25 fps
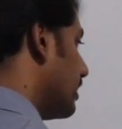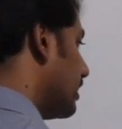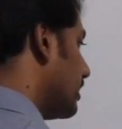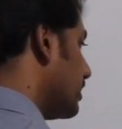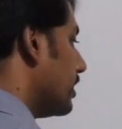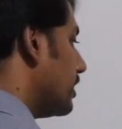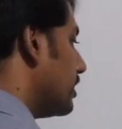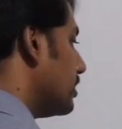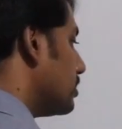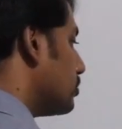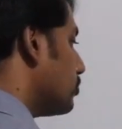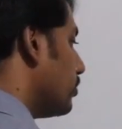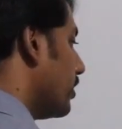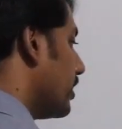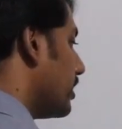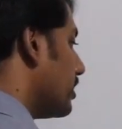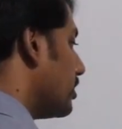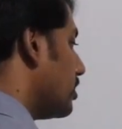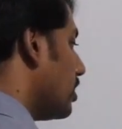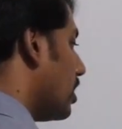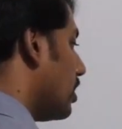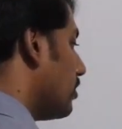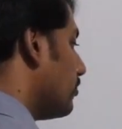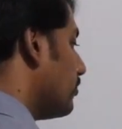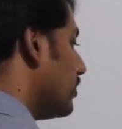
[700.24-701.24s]
it is going
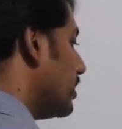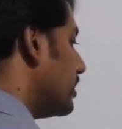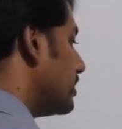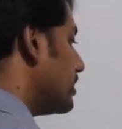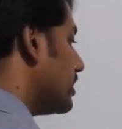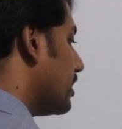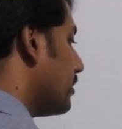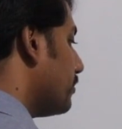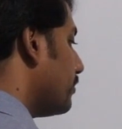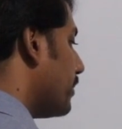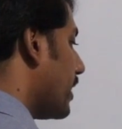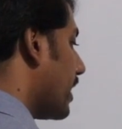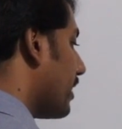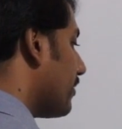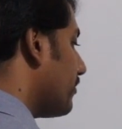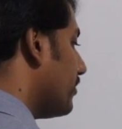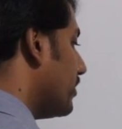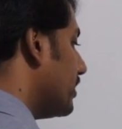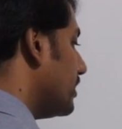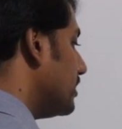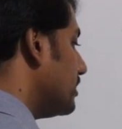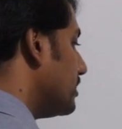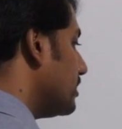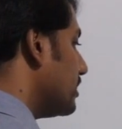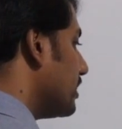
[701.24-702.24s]
downwards and
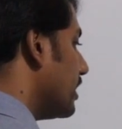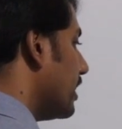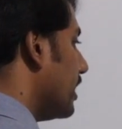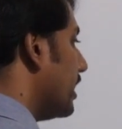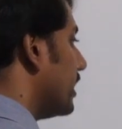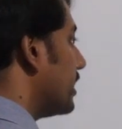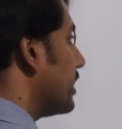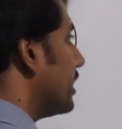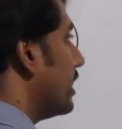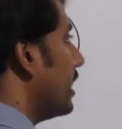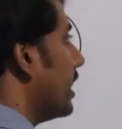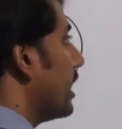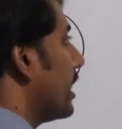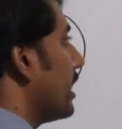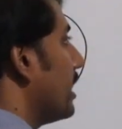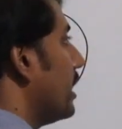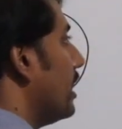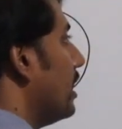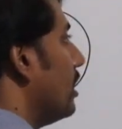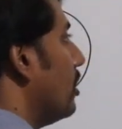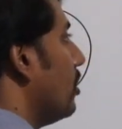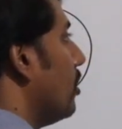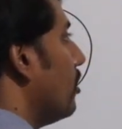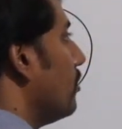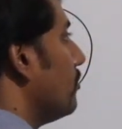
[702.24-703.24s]
backwards at an
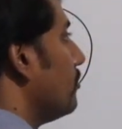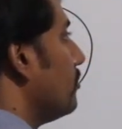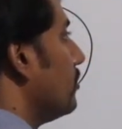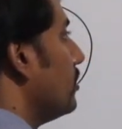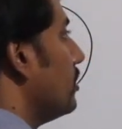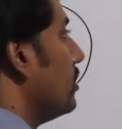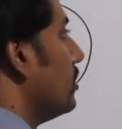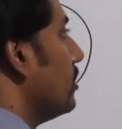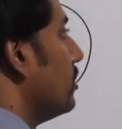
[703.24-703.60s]
angle of